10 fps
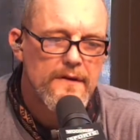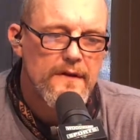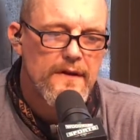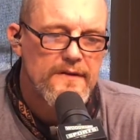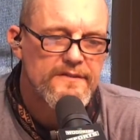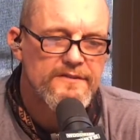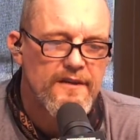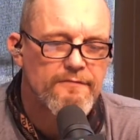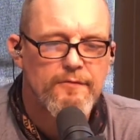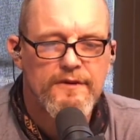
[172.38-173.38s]
That's a
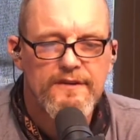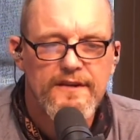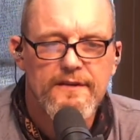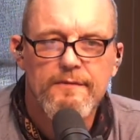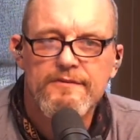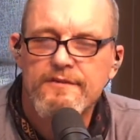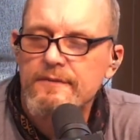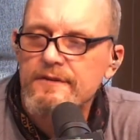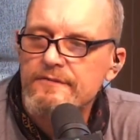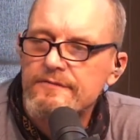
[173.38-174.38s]
tough one, thinking about
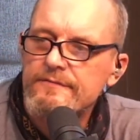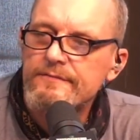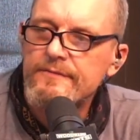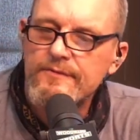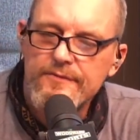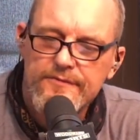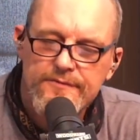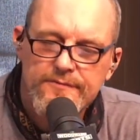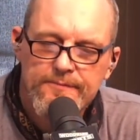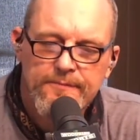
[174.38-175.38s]
somebody
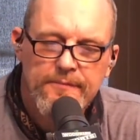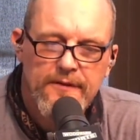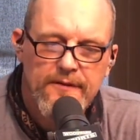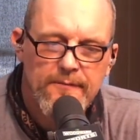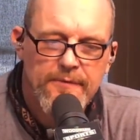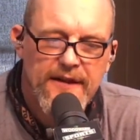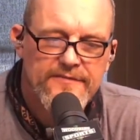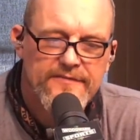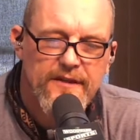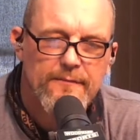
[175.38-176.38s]
who's you know,
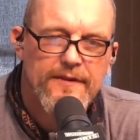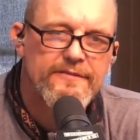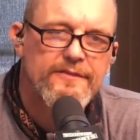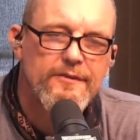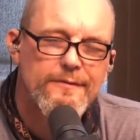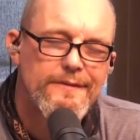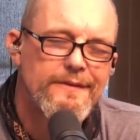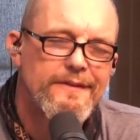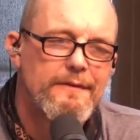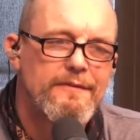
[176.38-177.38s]
passed on. Because the
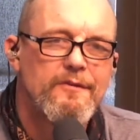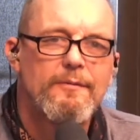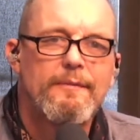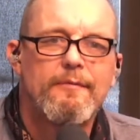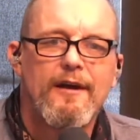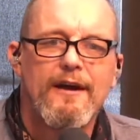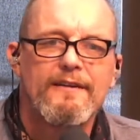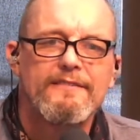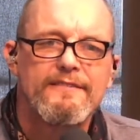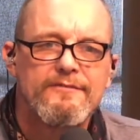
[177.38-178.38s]
thing with Kobe Bryant
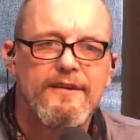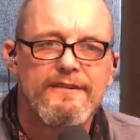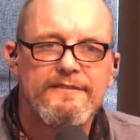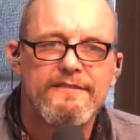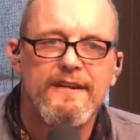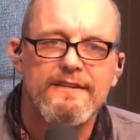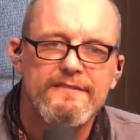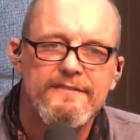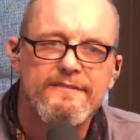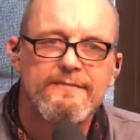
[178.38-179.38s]
is he
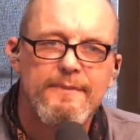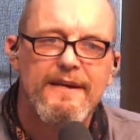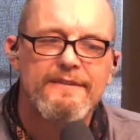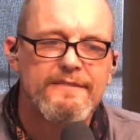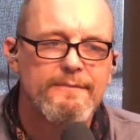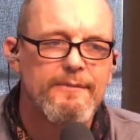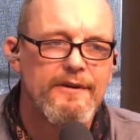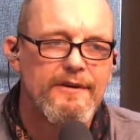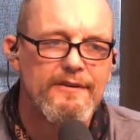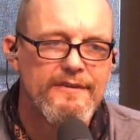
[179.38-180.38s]
transcends
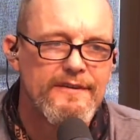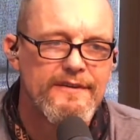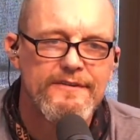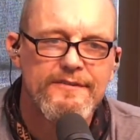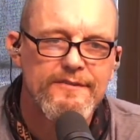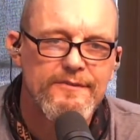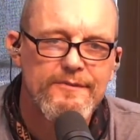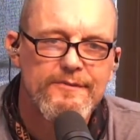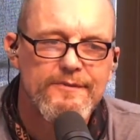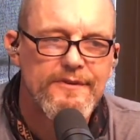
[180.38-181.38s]
basketball
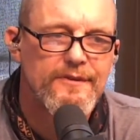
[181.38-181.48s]
into, you know,